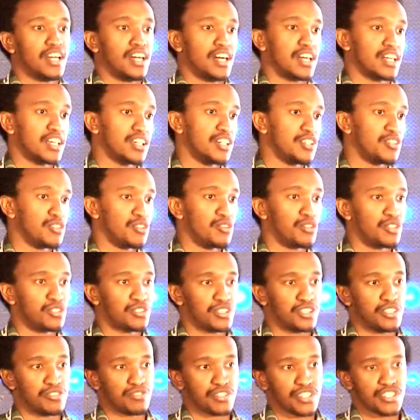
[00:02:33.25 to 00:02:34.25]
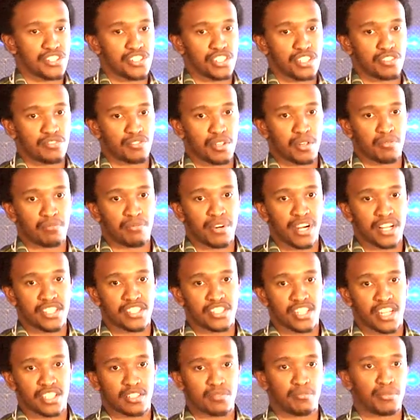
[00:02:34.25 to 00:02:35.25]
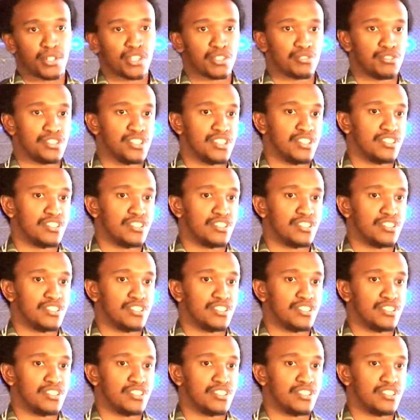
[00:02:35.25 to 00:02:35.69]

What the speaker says: again, you'd want to differentiate from a chatbot,